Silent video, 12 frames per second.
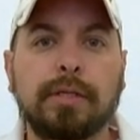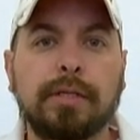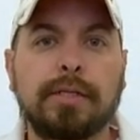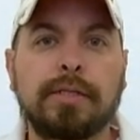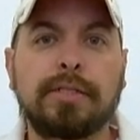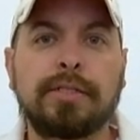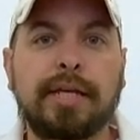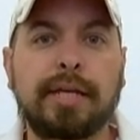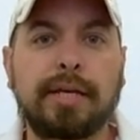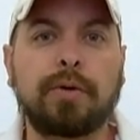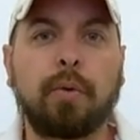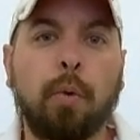
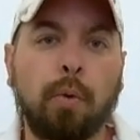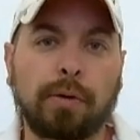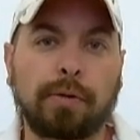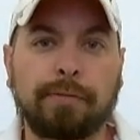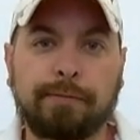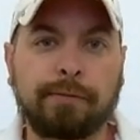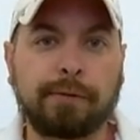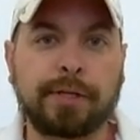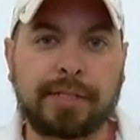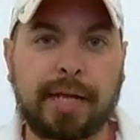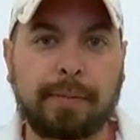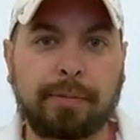zinc ore, for
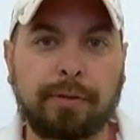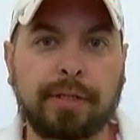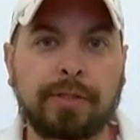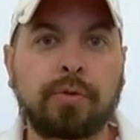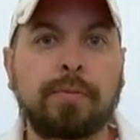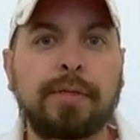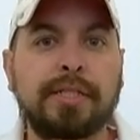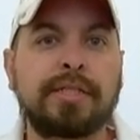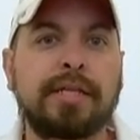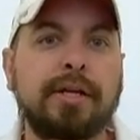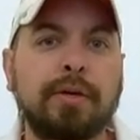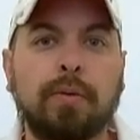example, this would be
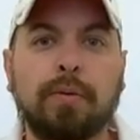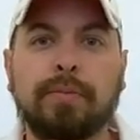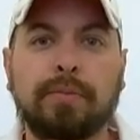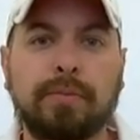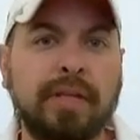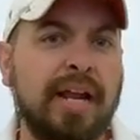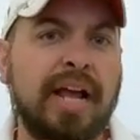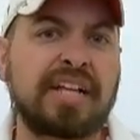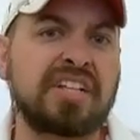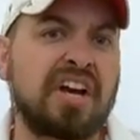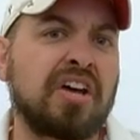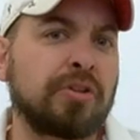zinc that has
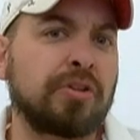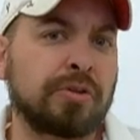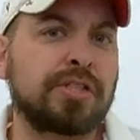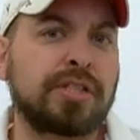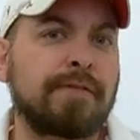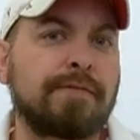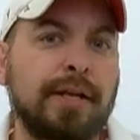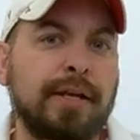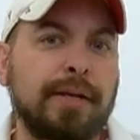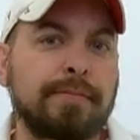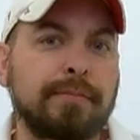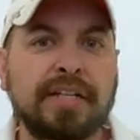other stuff in it,
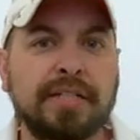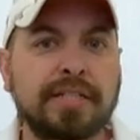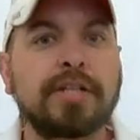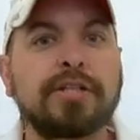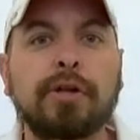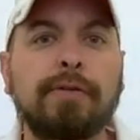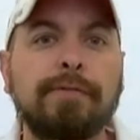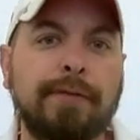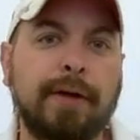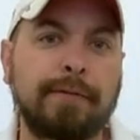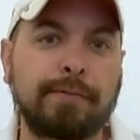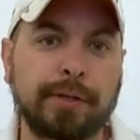like zinc
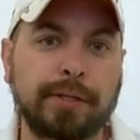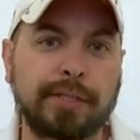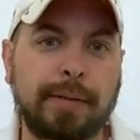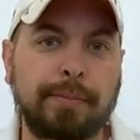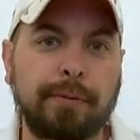sulfide, for example.